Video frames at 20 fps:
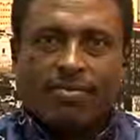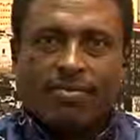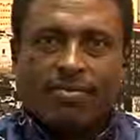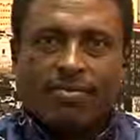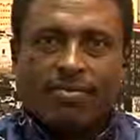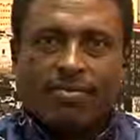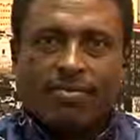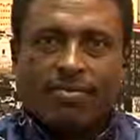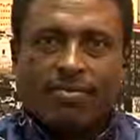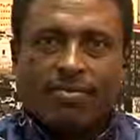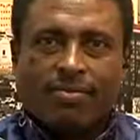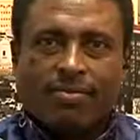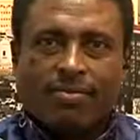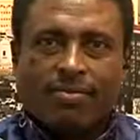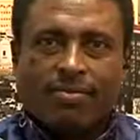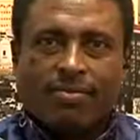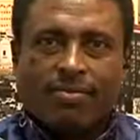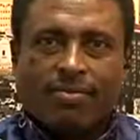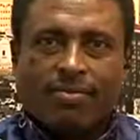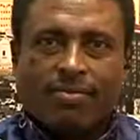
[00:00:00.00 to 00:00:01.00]

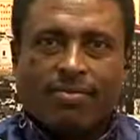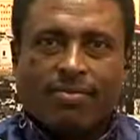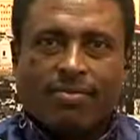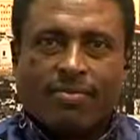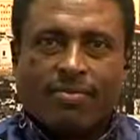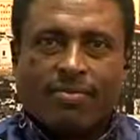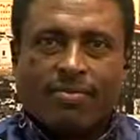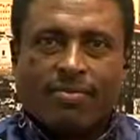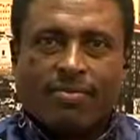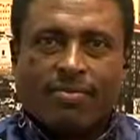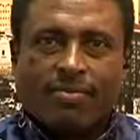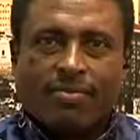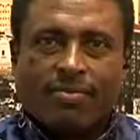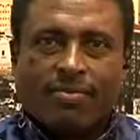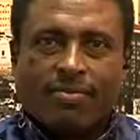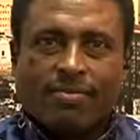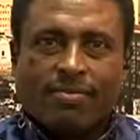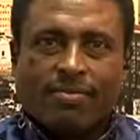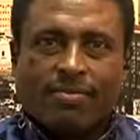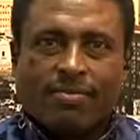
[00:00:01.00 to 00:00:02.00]

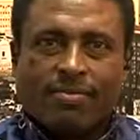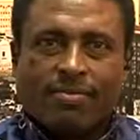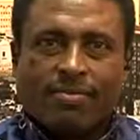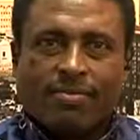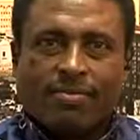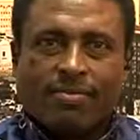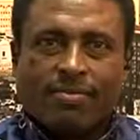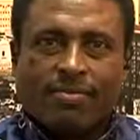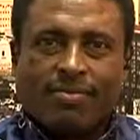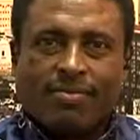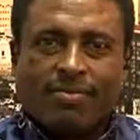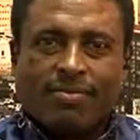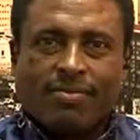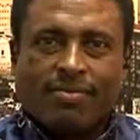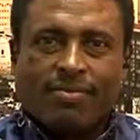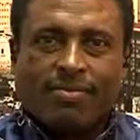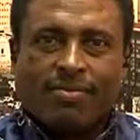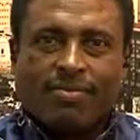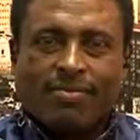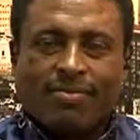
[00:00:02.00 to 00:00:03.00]

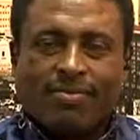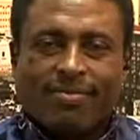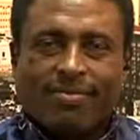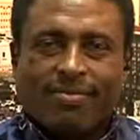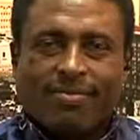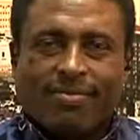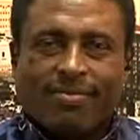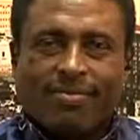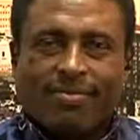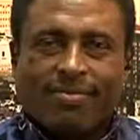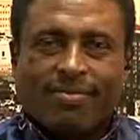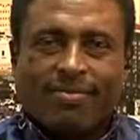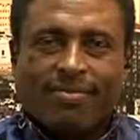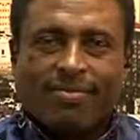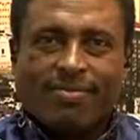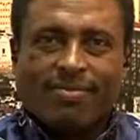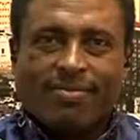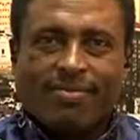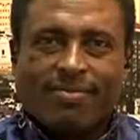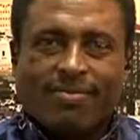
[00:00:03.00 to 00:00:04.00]

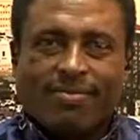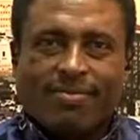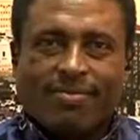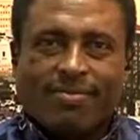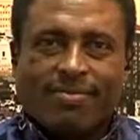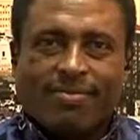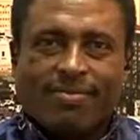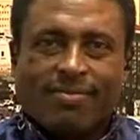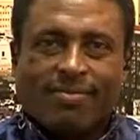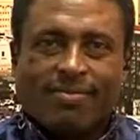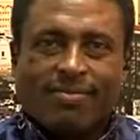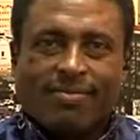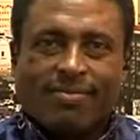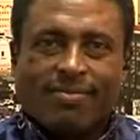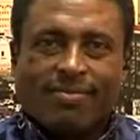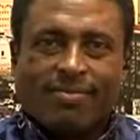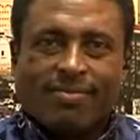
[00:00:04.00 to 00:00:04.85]
(not speaking)